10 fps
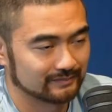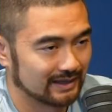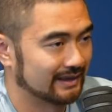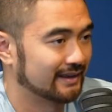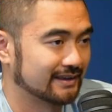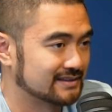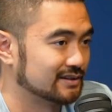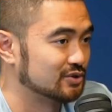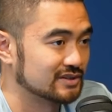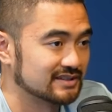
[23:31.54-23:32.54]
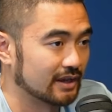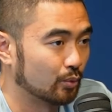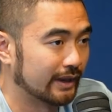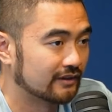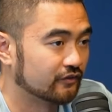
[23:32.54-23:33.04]
I guess I'll just say
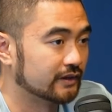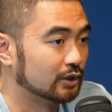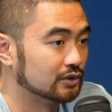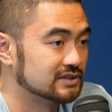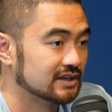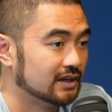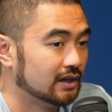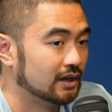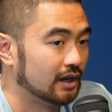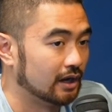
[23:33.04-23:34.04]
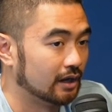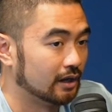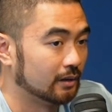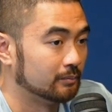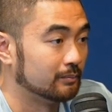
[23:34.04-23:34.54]
Wakefield
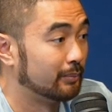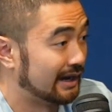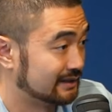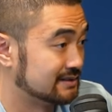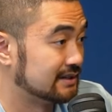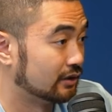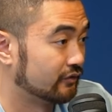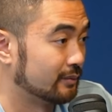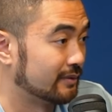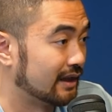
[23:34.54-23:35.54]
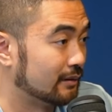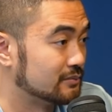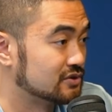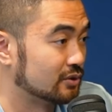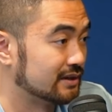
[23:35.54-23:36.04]
bought a deal from them,
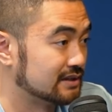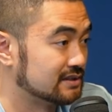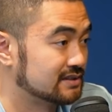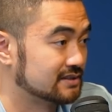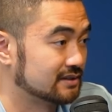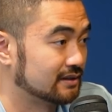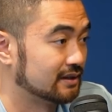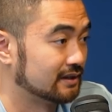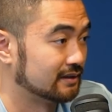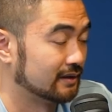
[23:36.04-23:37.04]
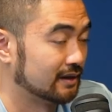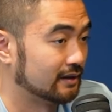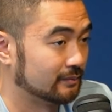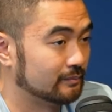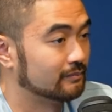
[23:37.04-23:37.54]
so his
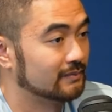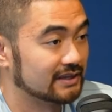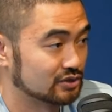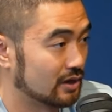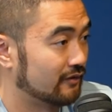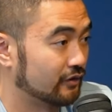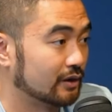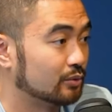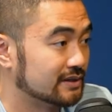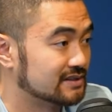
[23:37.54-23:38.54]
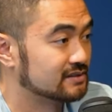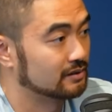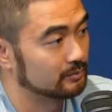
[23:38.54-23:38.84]
offering was